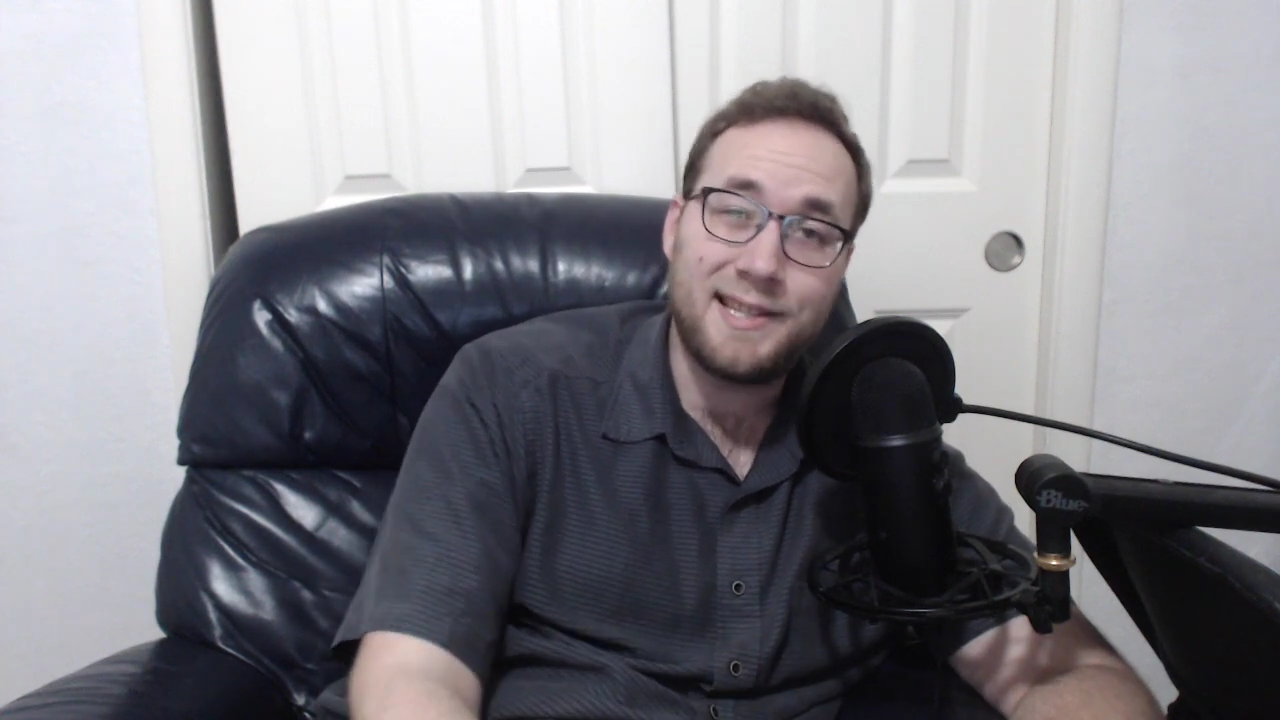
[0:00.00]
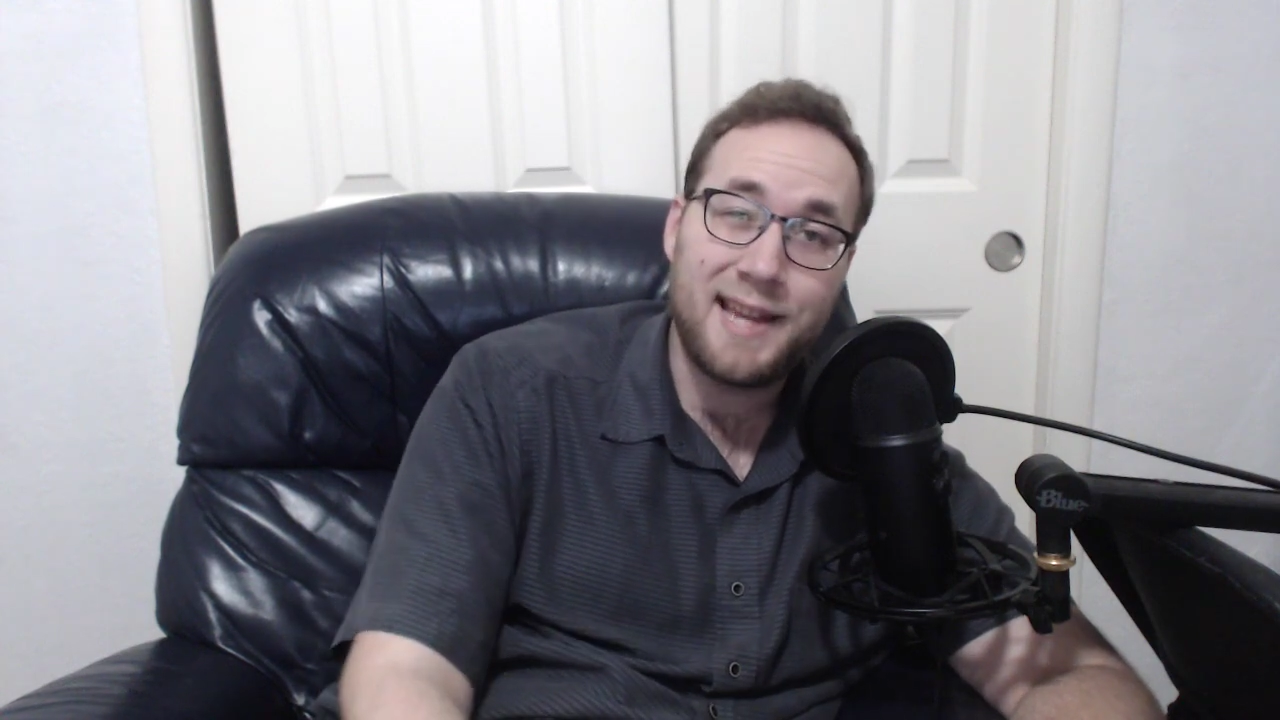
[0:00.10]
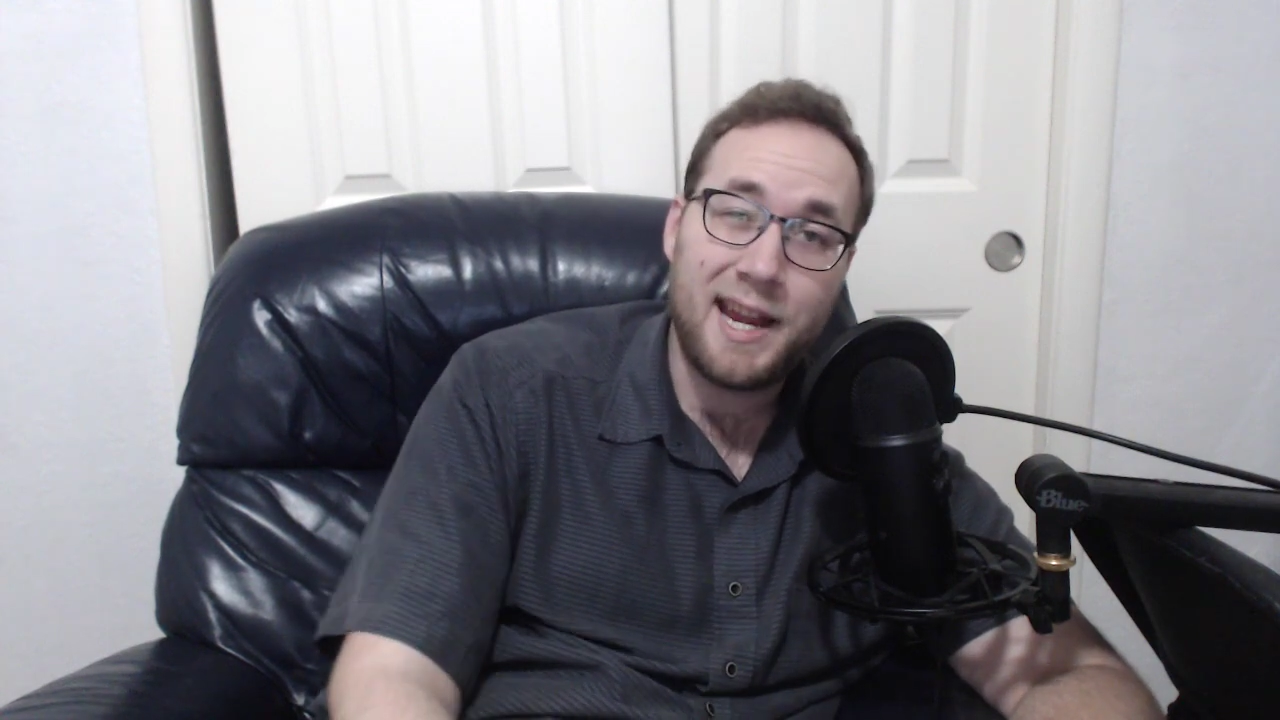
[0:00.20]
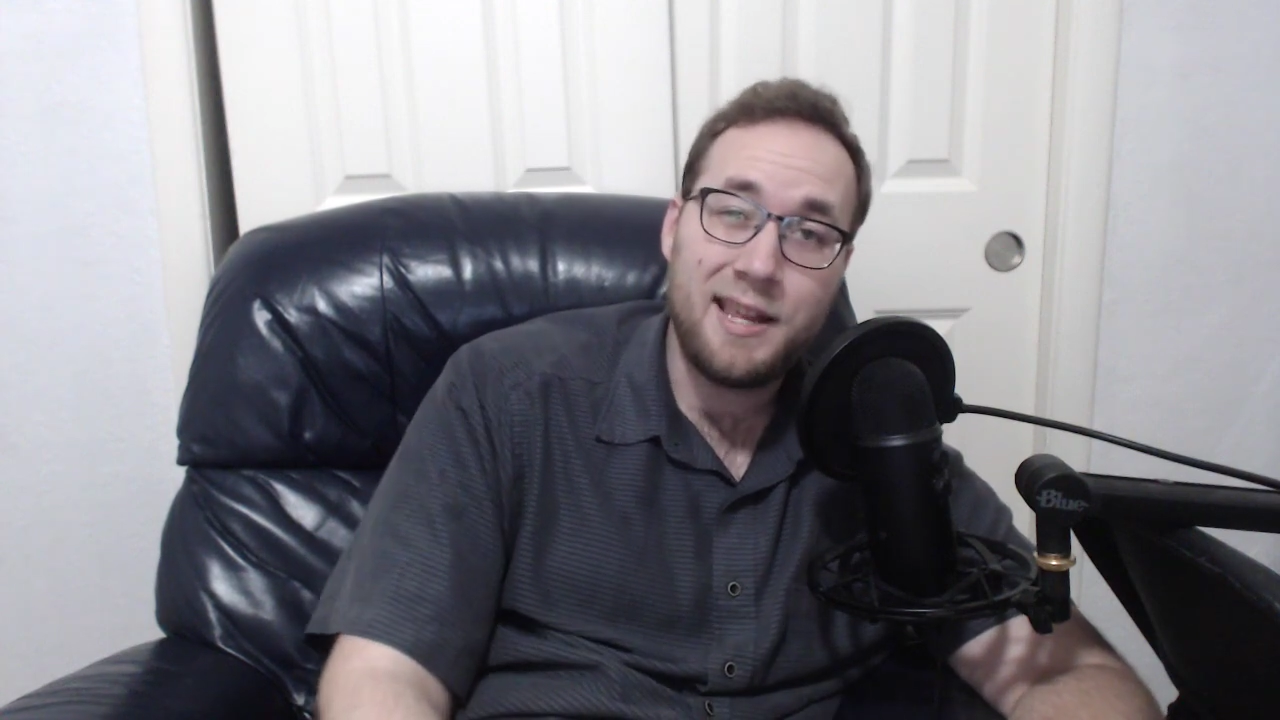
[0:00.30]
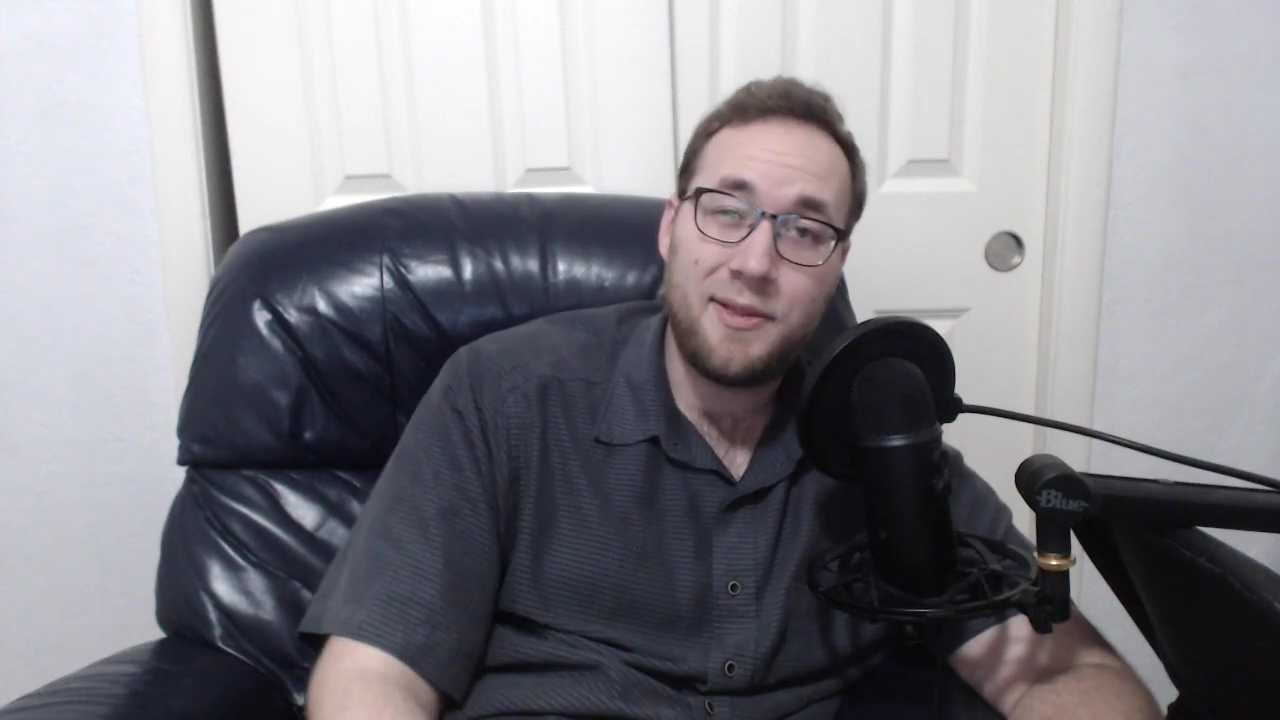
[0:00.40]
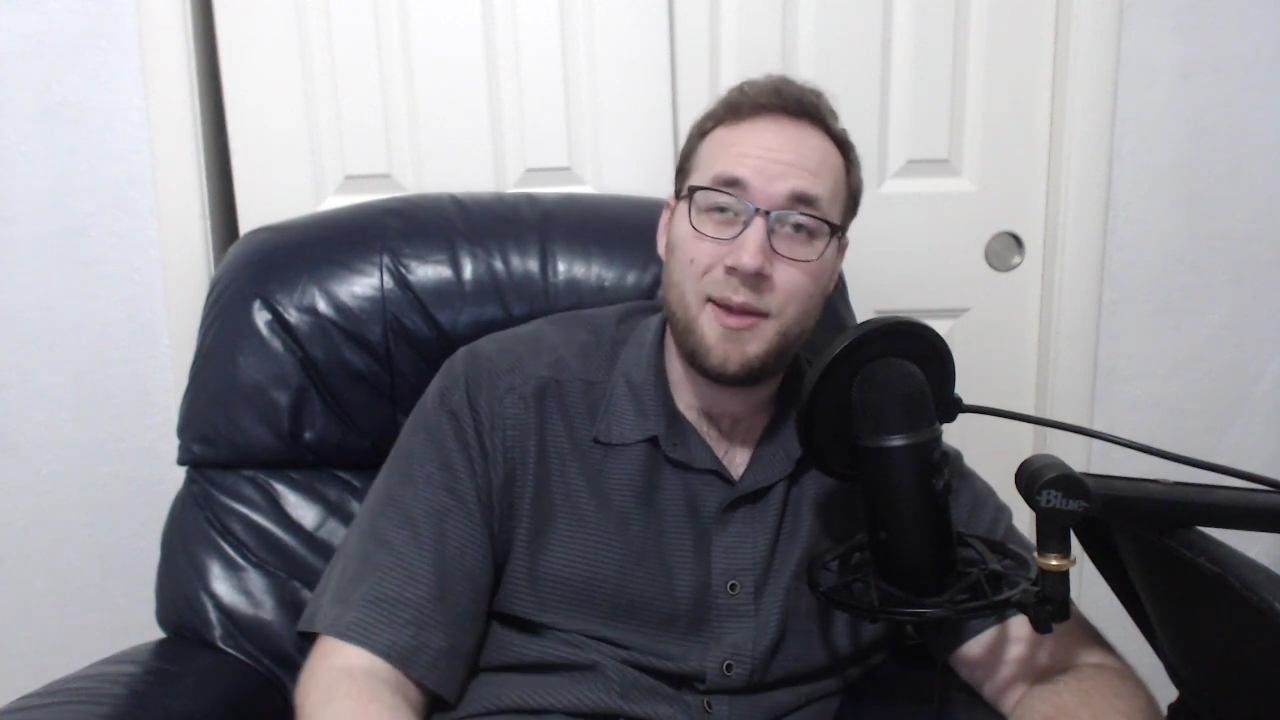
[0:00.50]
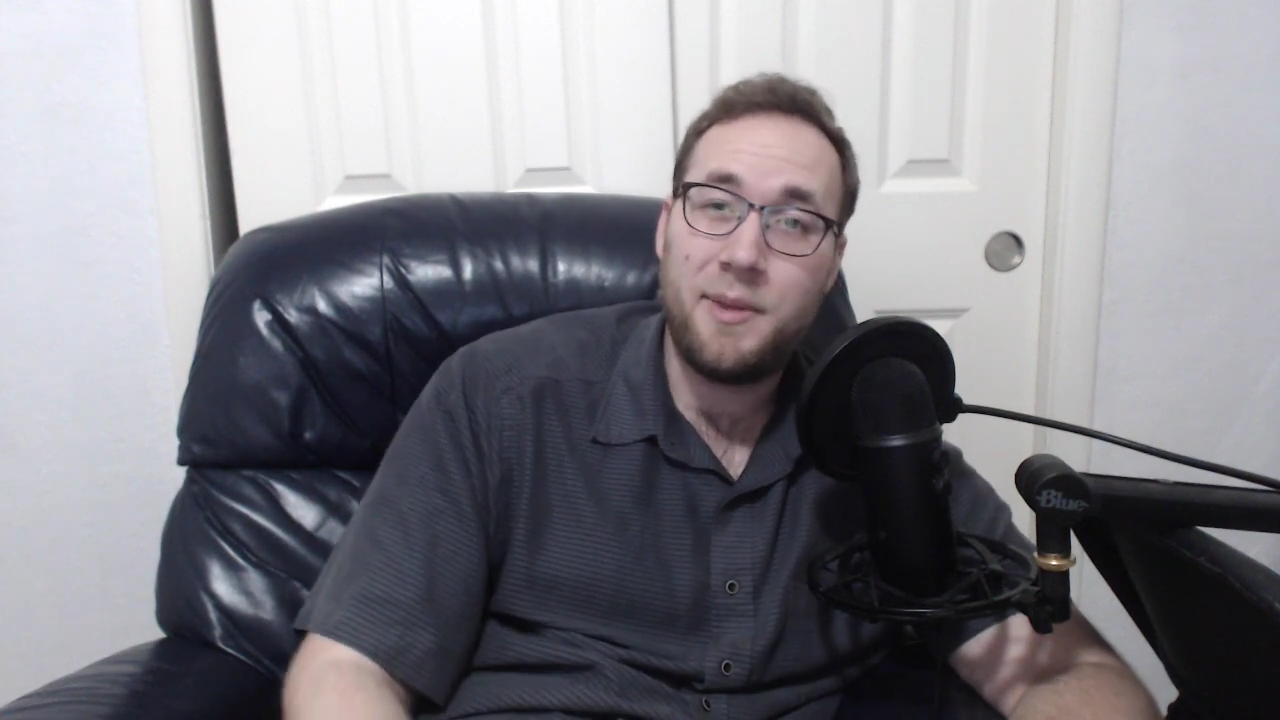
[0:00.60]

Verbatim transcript: say anything